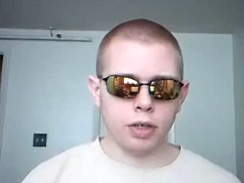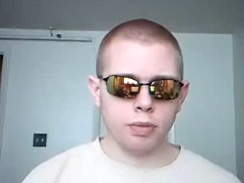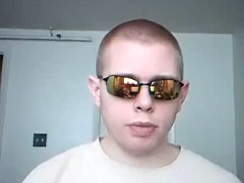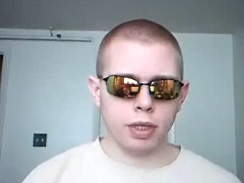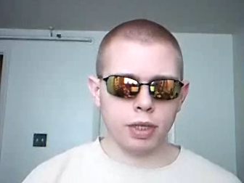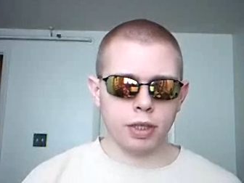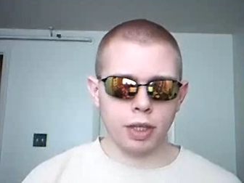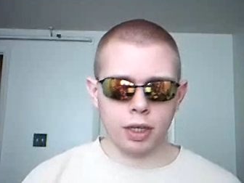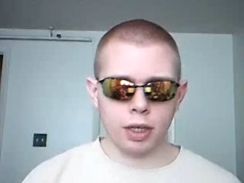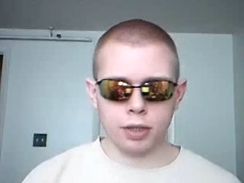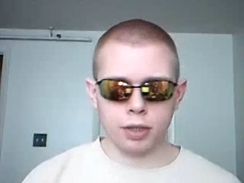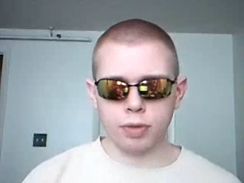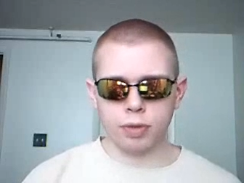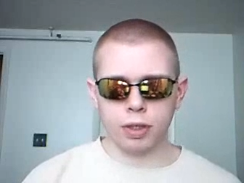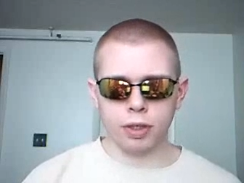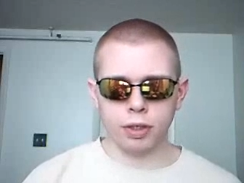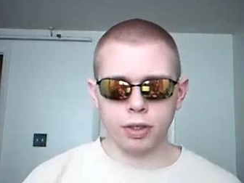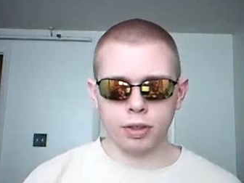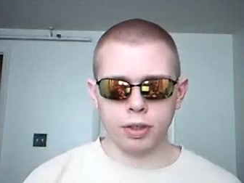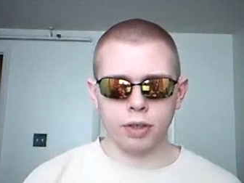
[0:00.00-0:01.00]
or it make that as
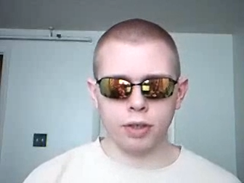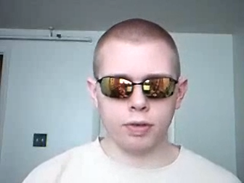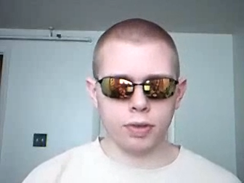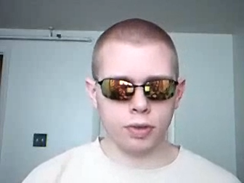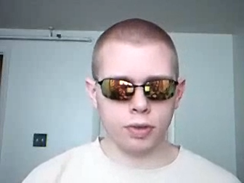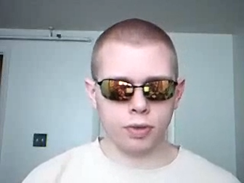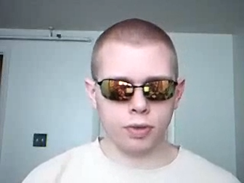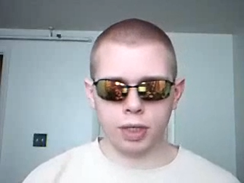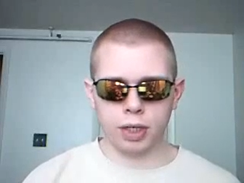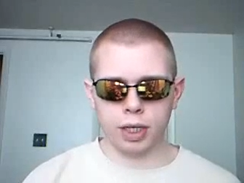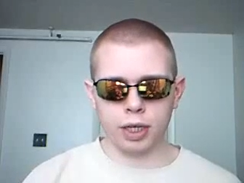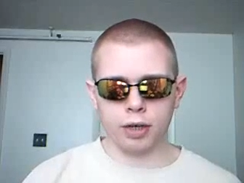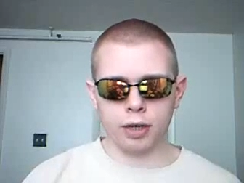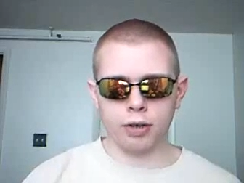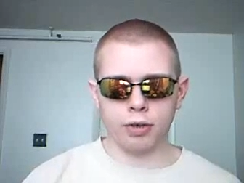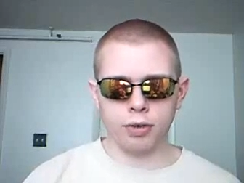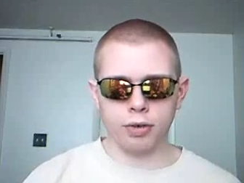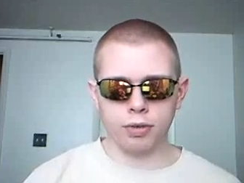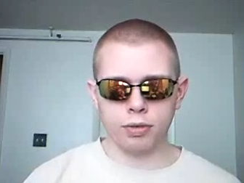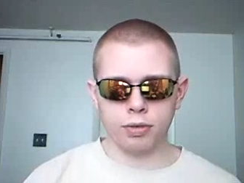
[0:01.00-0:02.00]
well? If so, then
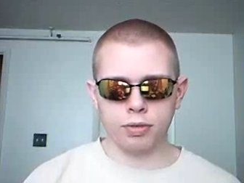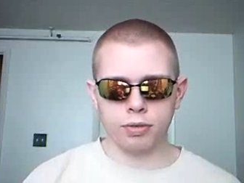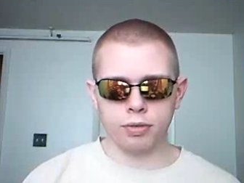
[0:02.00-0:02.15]
how?